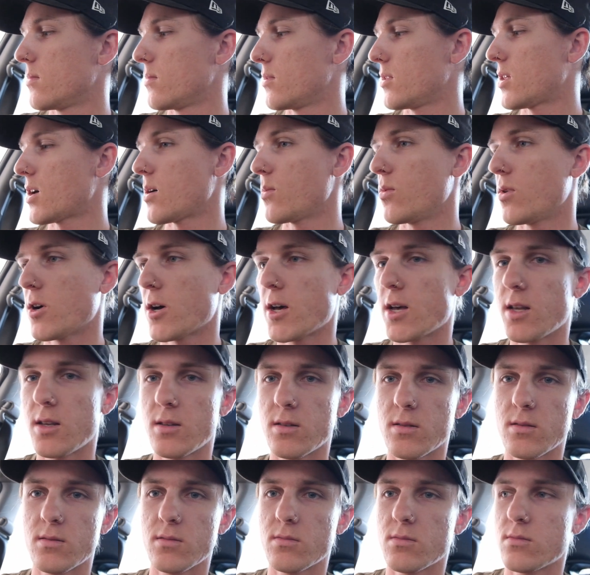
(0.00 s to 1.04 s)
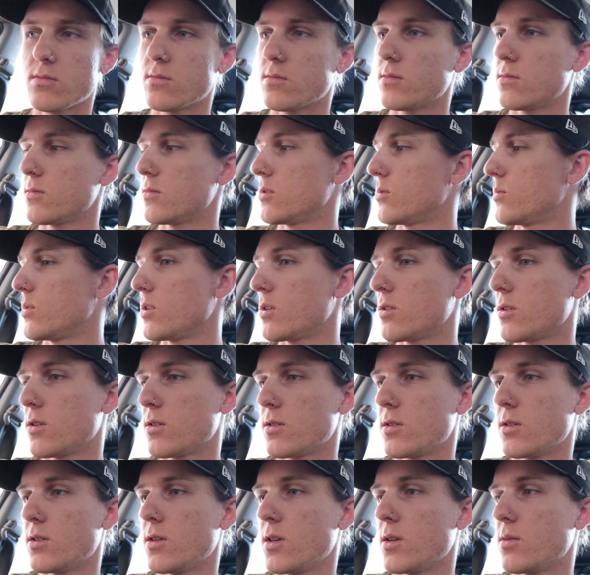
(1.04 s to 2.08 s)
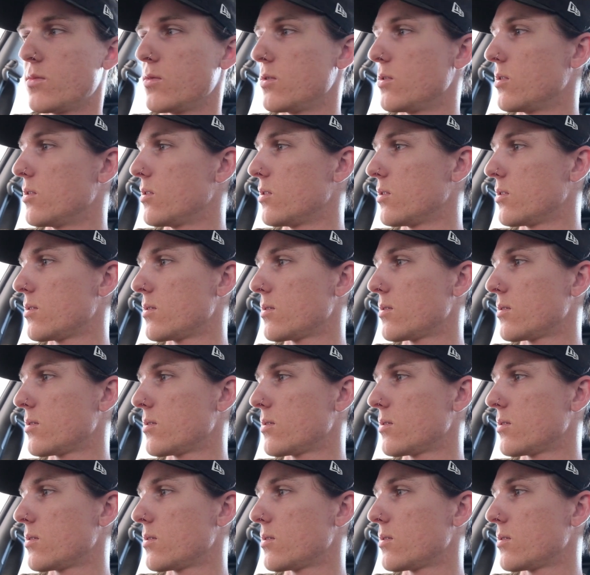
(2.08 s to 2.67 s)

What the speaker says: that might, let me close the damn door.